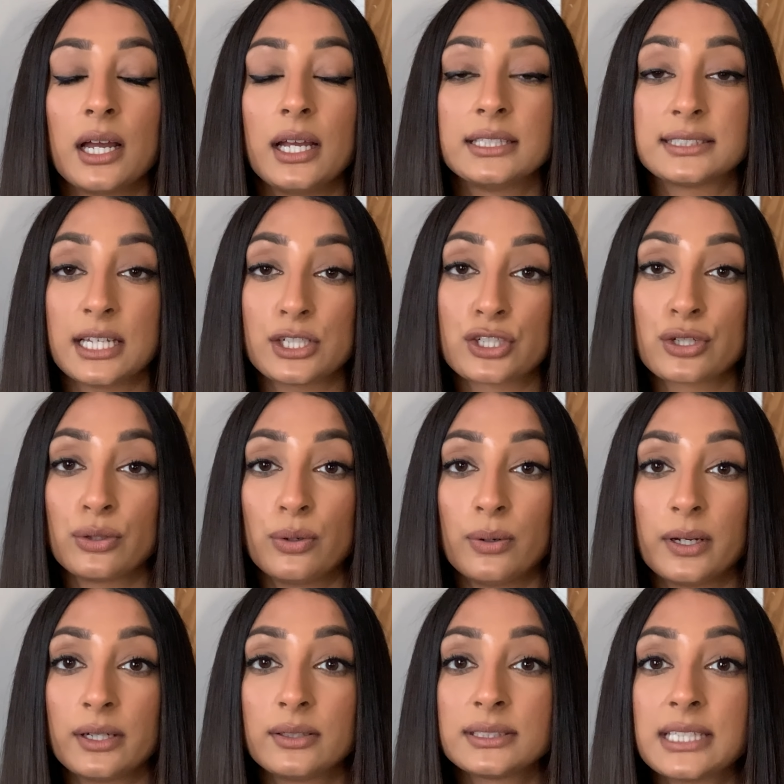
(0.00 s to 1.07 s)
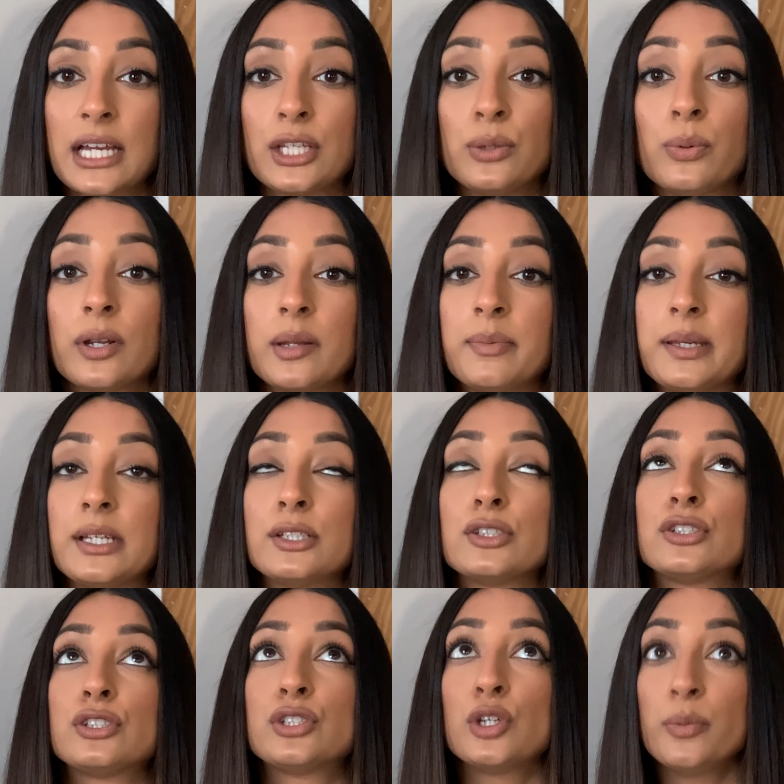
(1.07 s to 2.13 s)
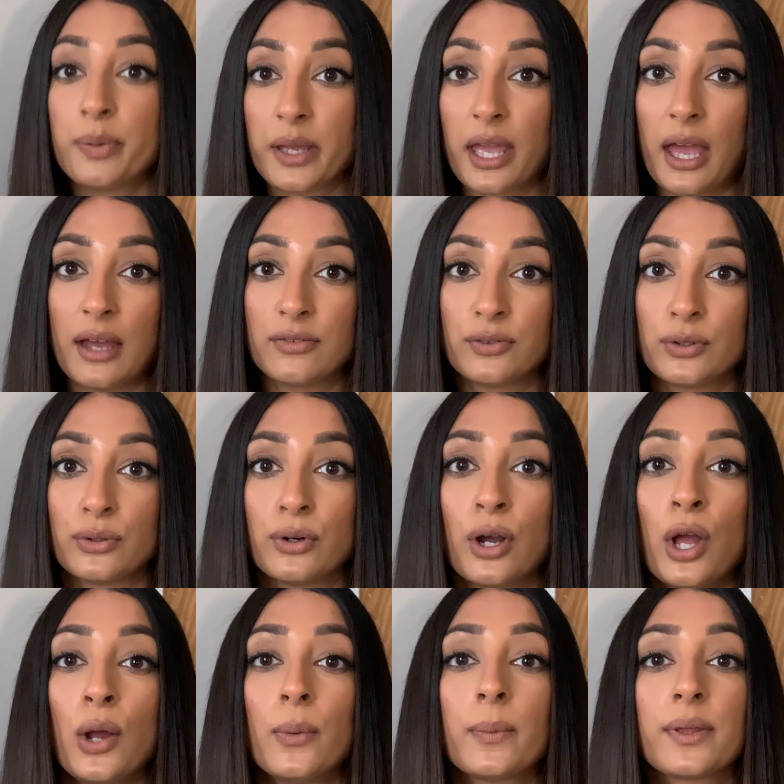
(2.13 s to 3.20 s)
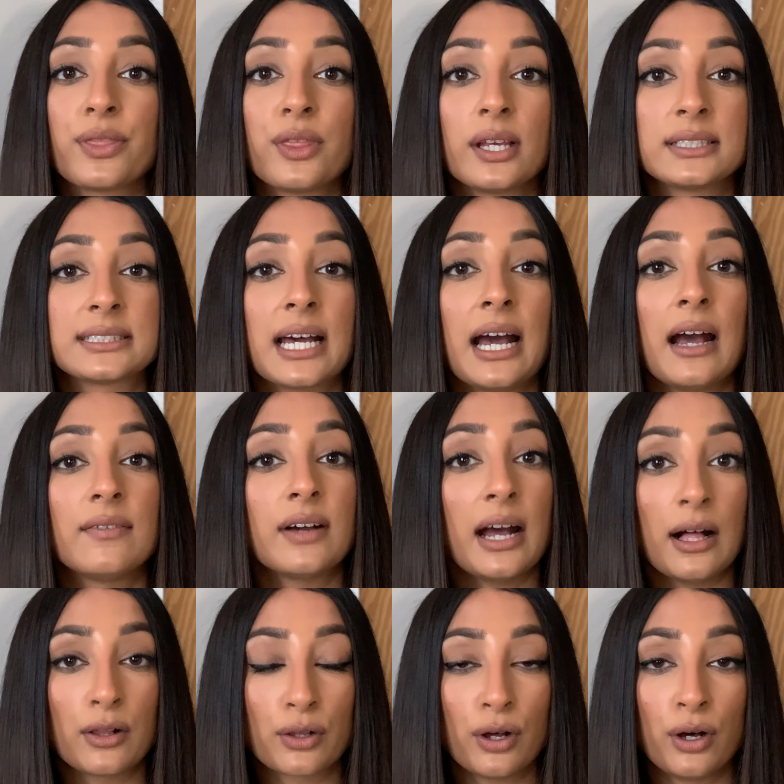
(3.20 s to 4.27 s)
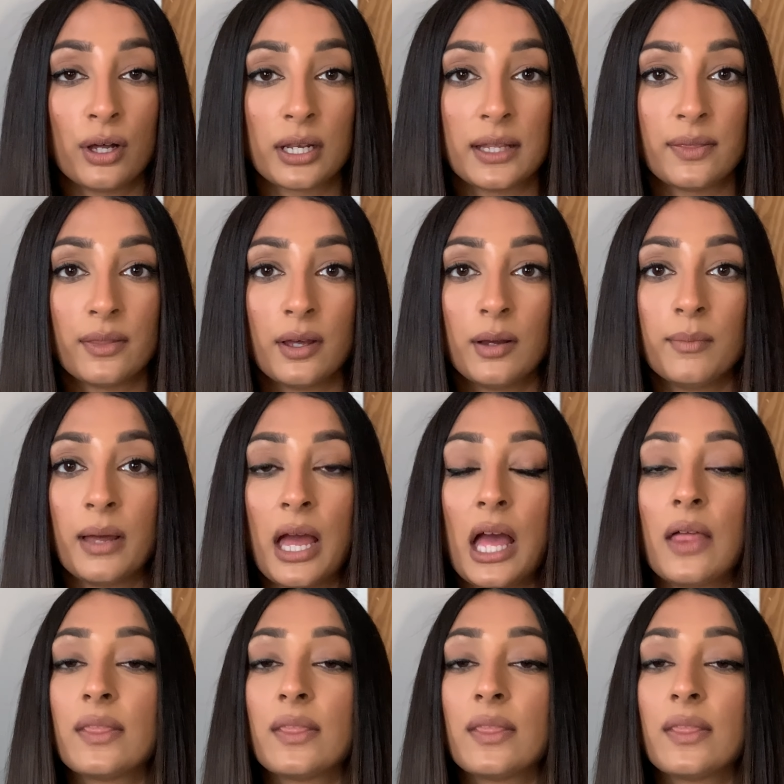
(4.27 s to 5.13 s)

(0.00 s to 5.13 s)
essential oils and you want to be super careful with things that have alcohol in them.